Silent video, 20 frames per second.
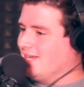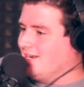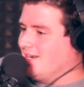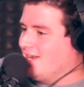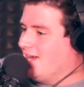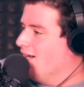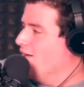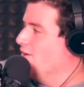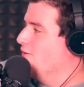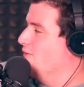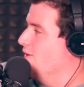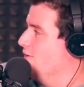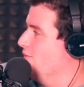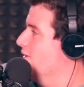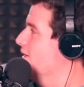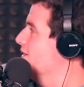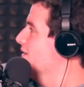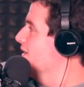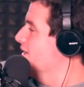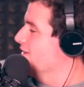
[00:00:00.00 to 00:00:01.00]
now if I
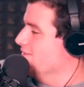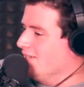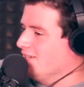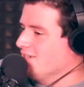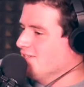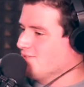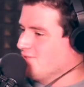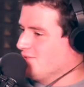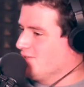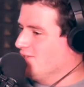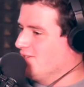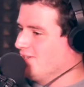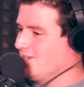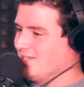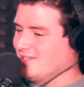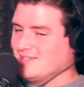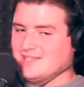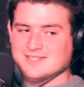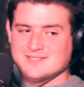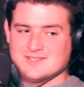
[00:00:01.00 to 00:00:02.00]
found out that it's
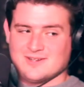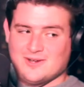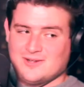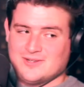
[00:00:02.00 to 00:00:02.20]
wrong, it's all